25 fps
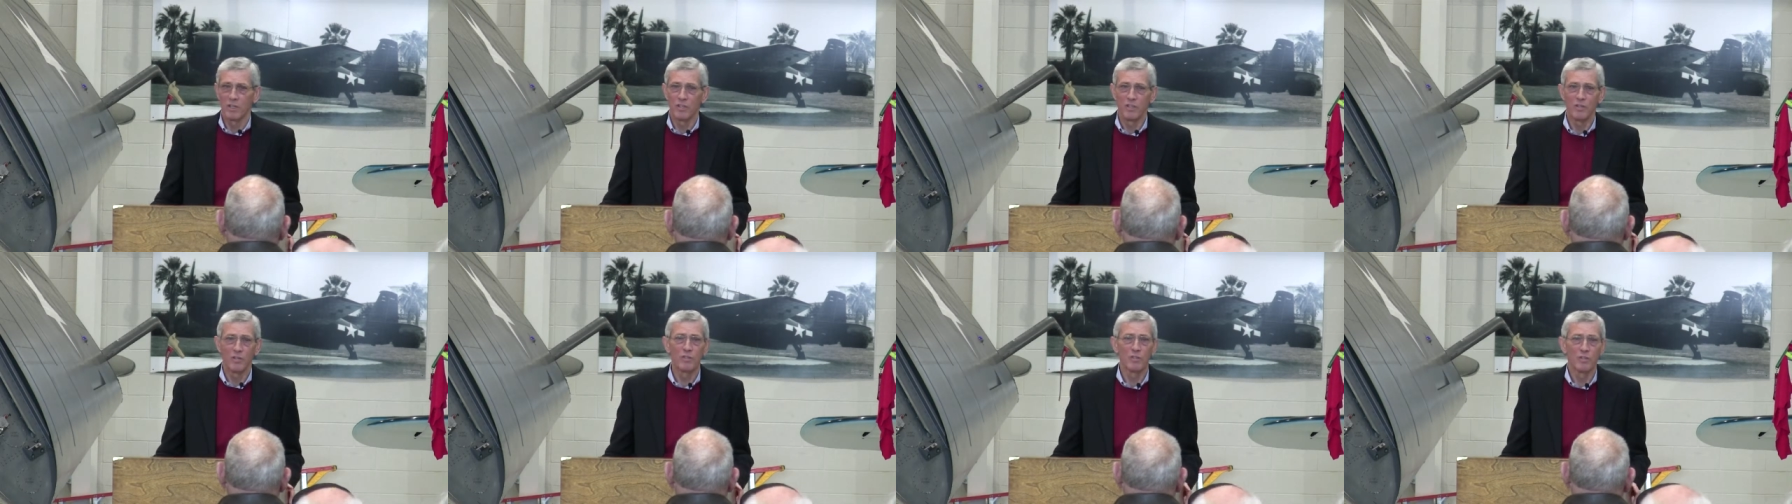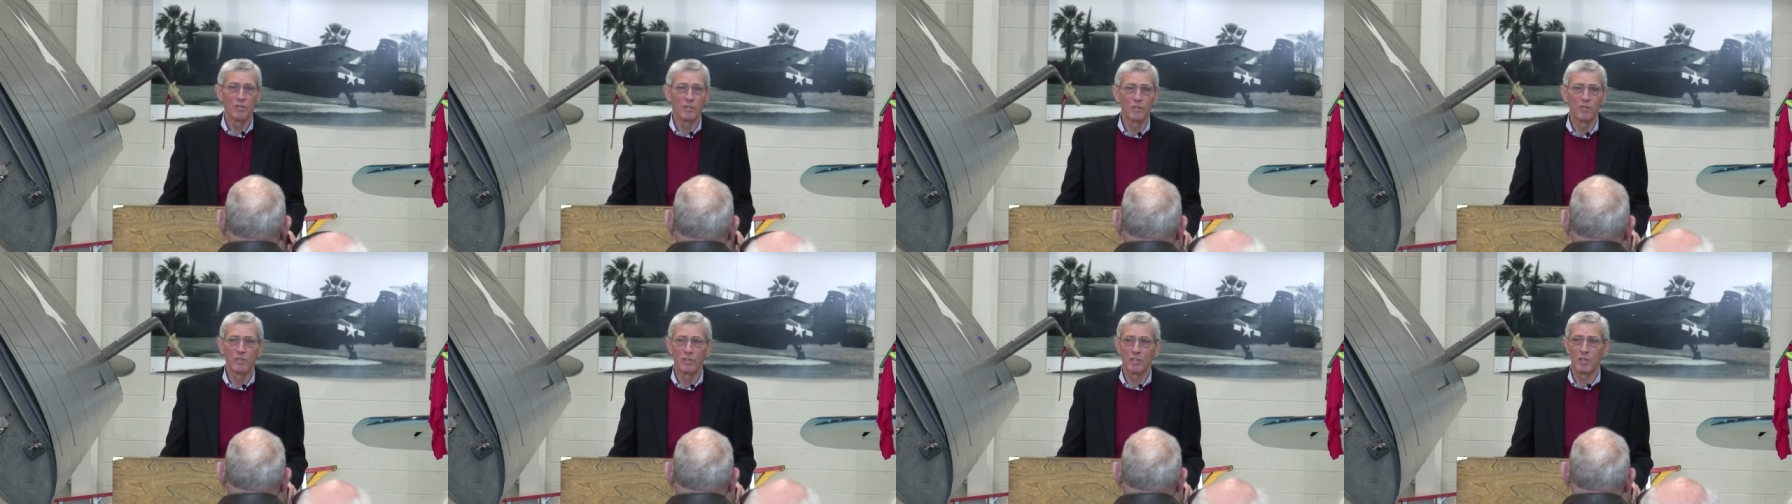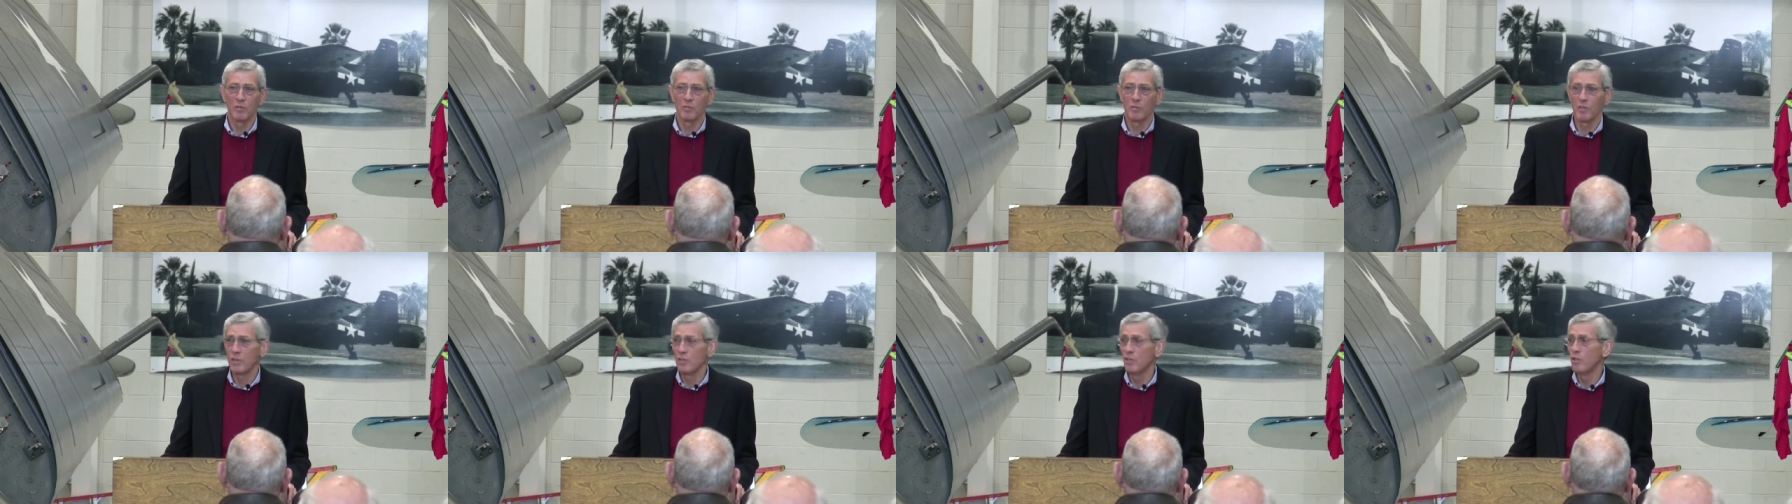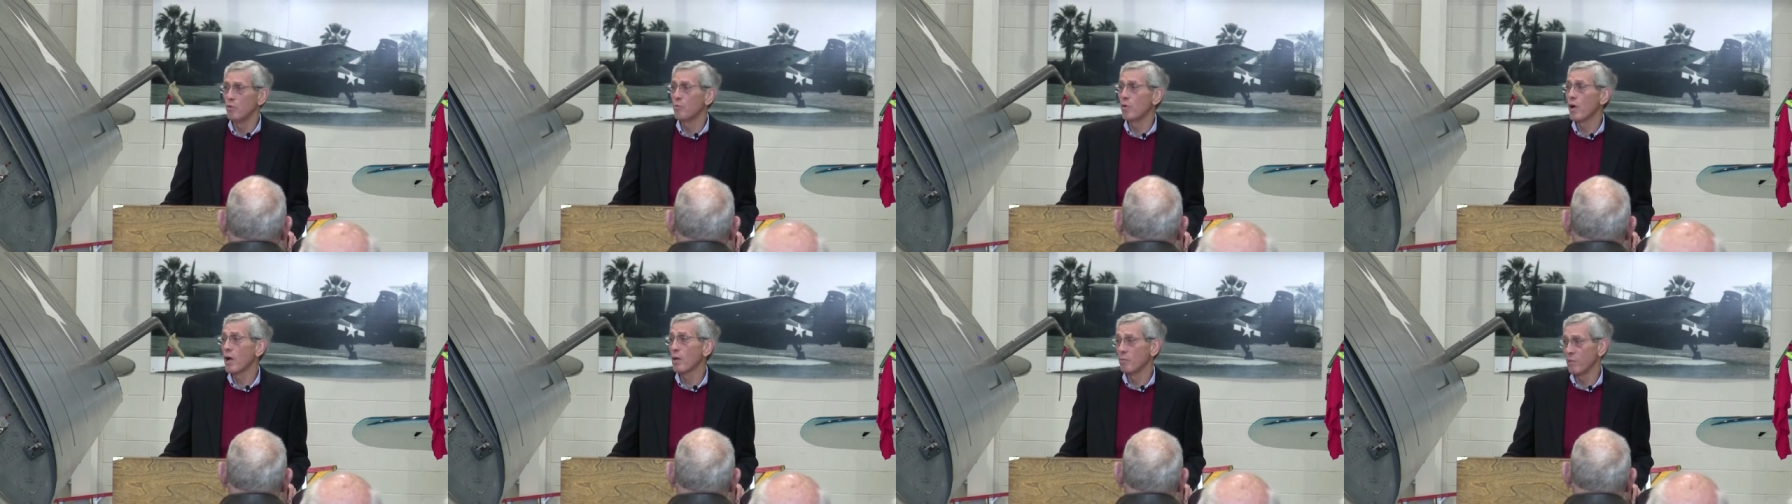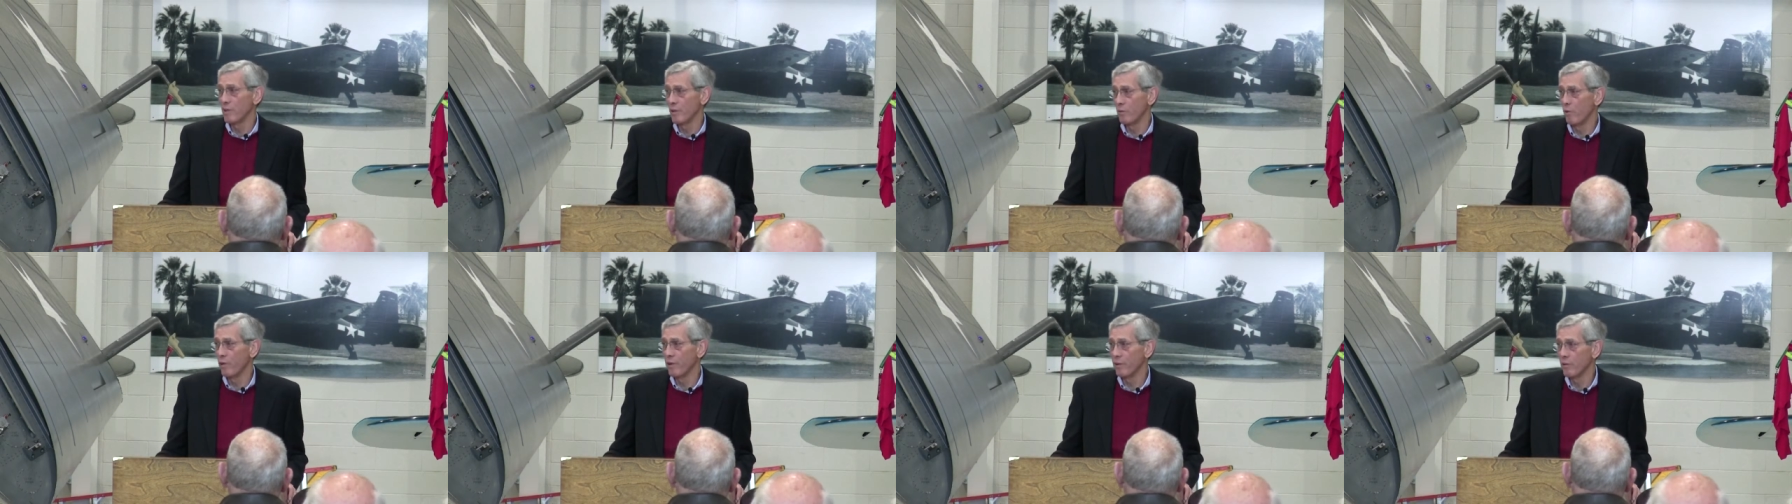that you can do something, you
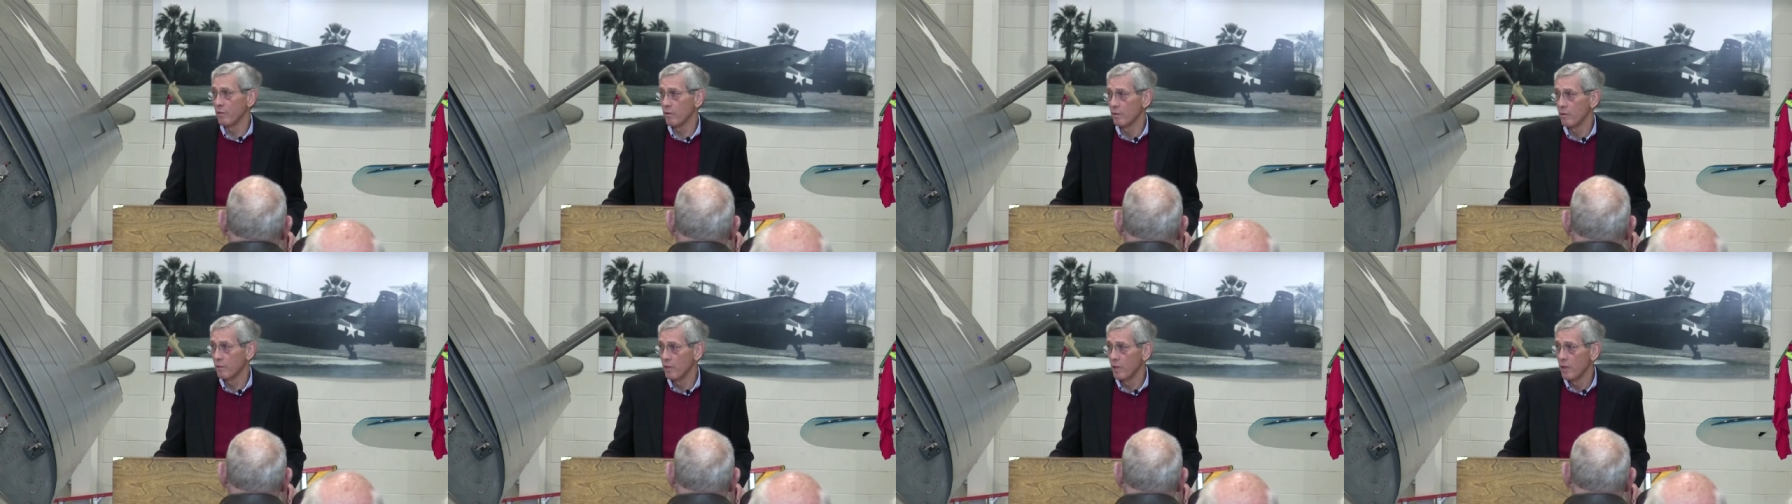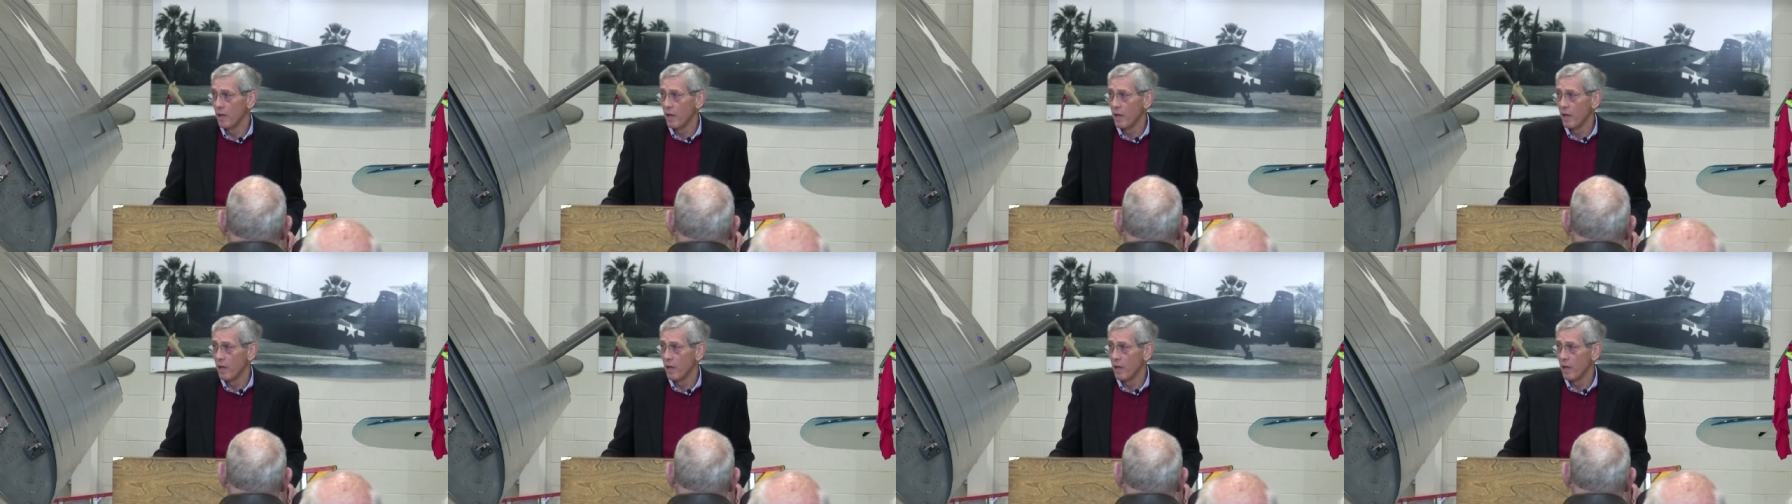probably will.